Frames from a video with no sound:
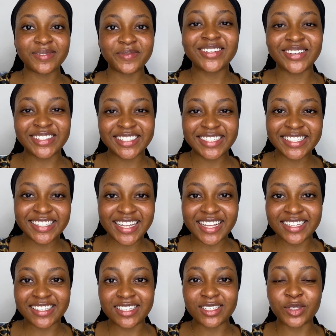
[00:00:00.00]

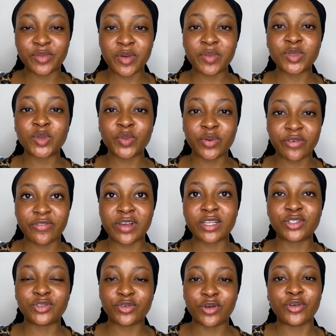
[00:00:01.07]
consistency to be able to
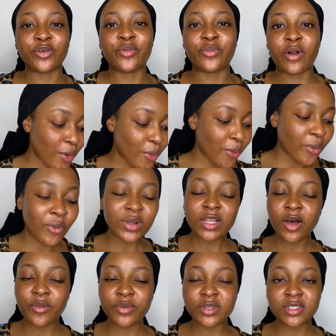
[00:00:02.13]
perfect drawing your brow. So what
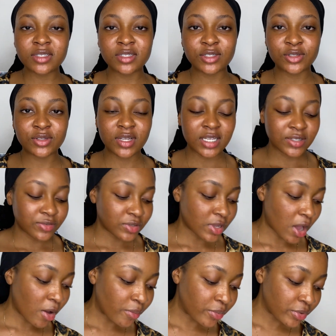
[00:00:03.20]
I'll be using in today's video,
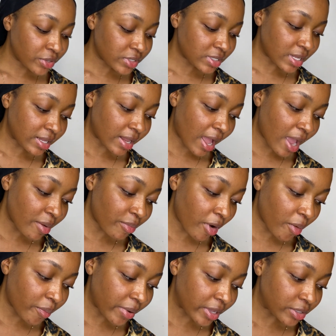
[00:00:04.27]
I'll be using an eyebrow
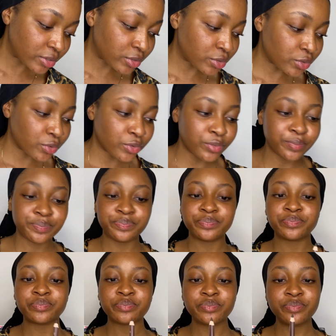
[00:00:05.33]
pencil.
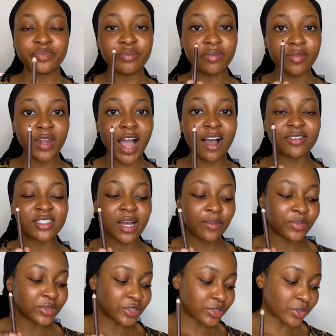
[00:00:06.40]
I've
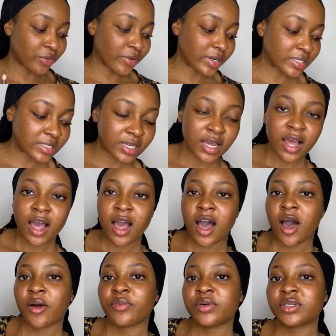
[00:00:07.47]
sharpened it already.
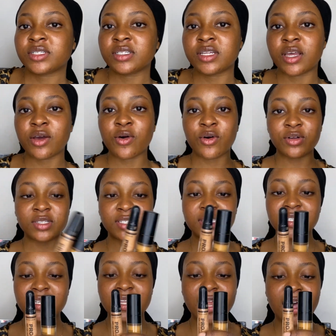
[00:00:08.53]
I'll be using a
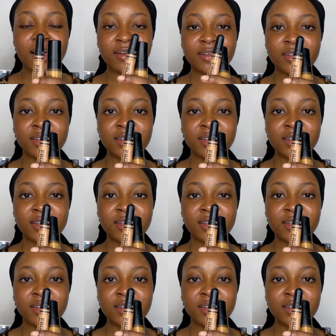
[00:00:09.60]
concealer,